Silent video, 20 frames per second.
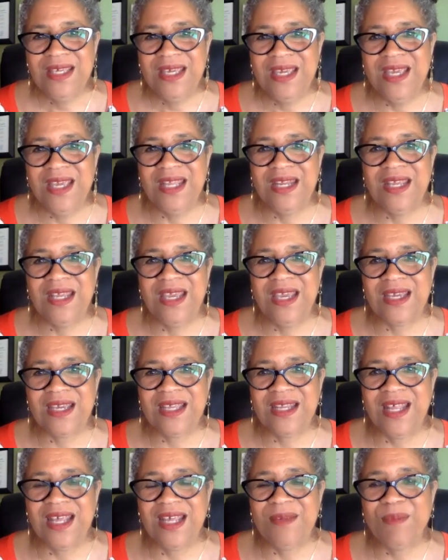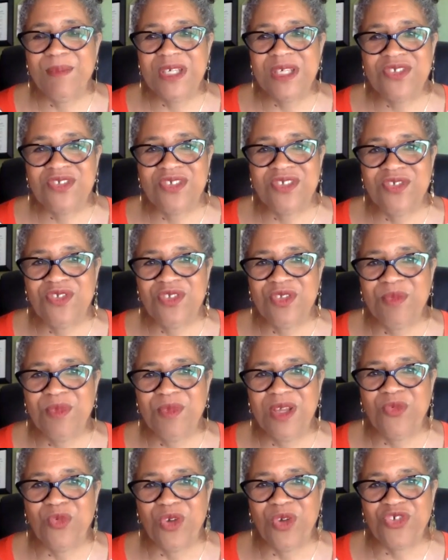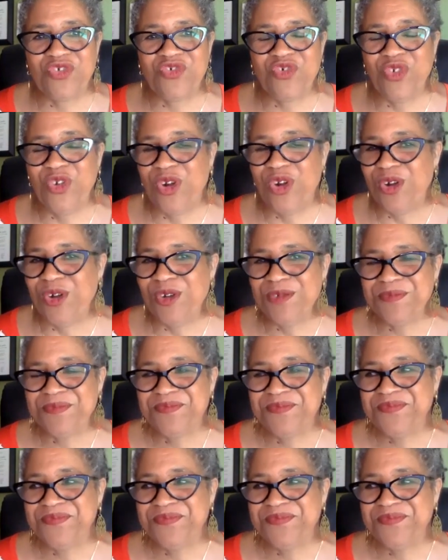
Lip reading: and an economic system that works for all.